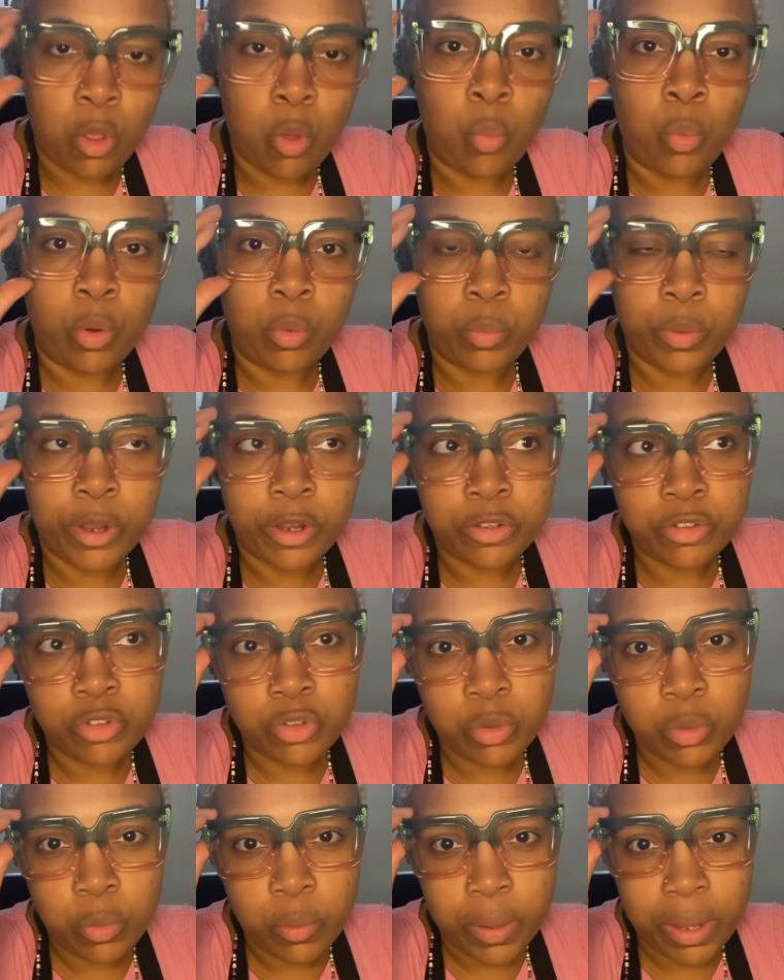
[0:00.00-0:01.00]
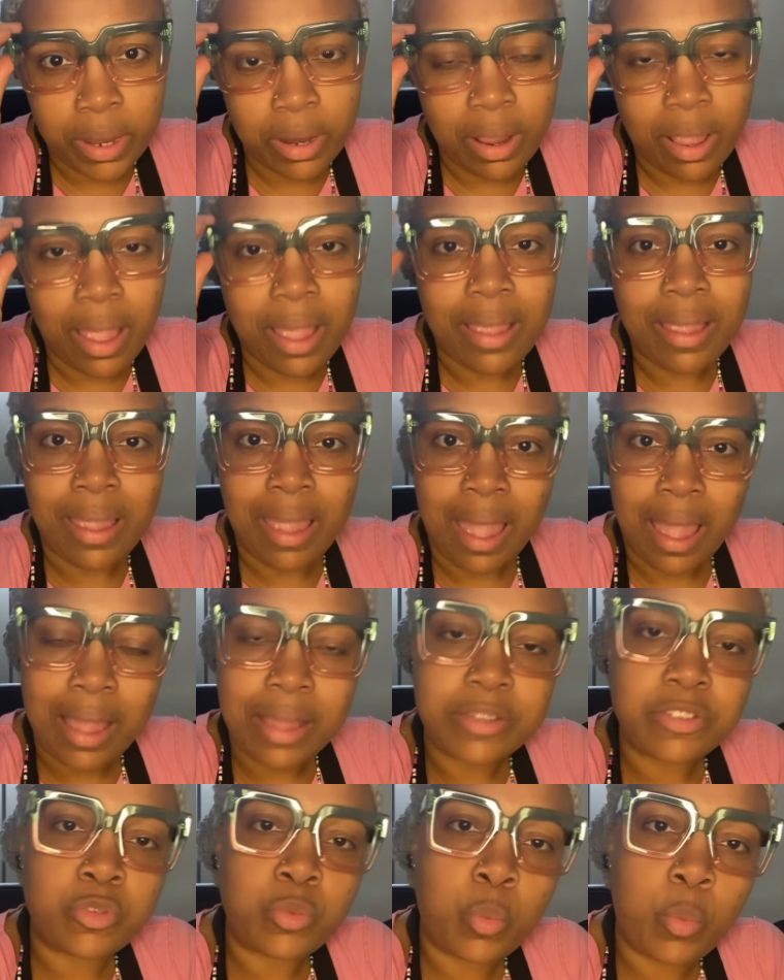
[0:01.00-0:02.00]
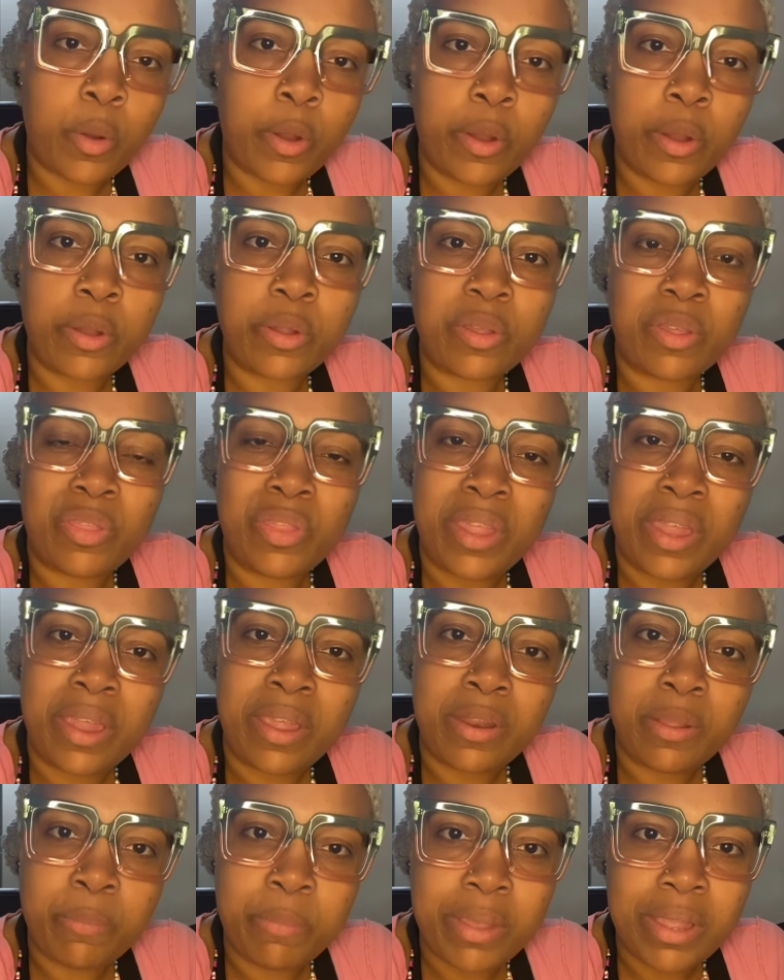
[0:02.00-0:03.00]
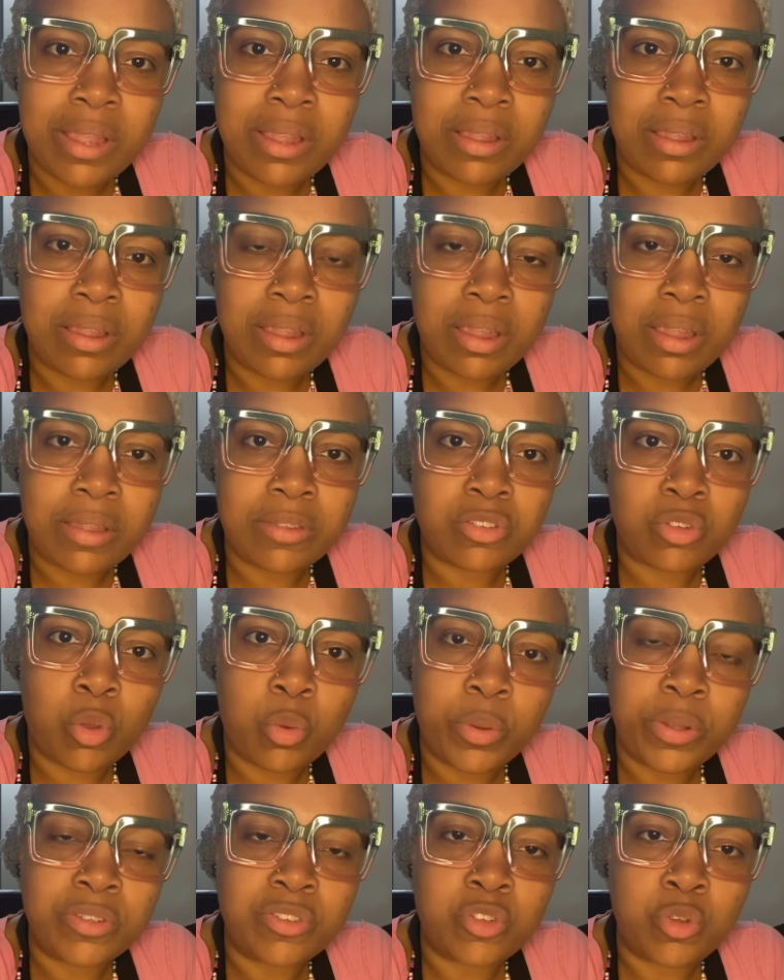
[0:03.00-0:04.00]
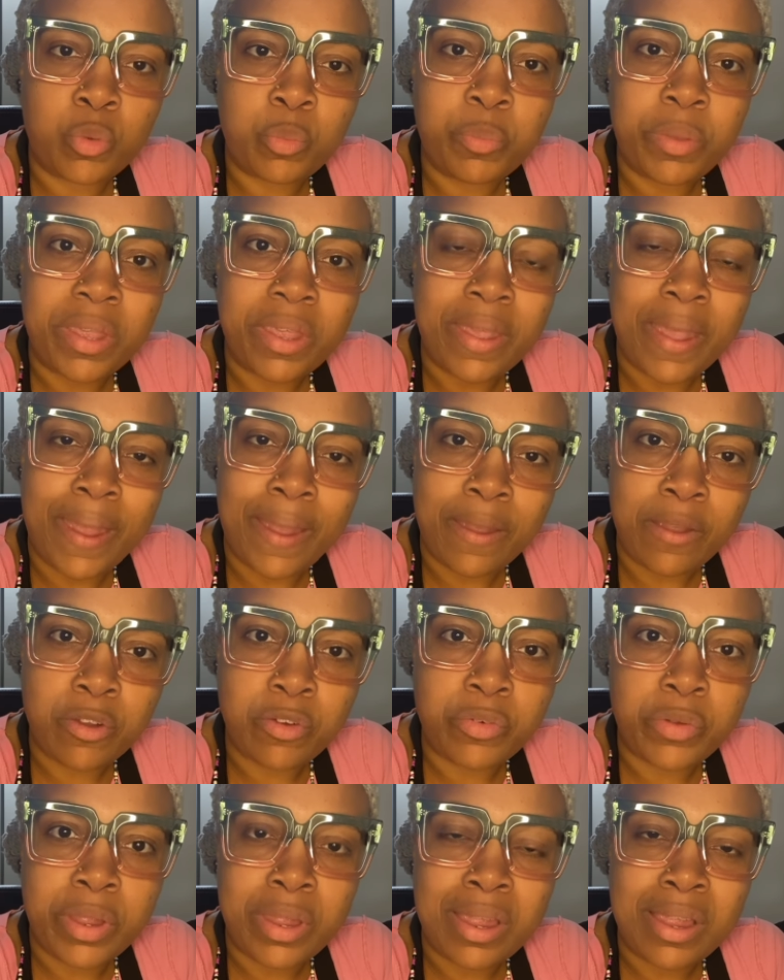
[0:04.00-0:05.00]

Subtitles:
when we're doing God's work, the enemy is going to be angry.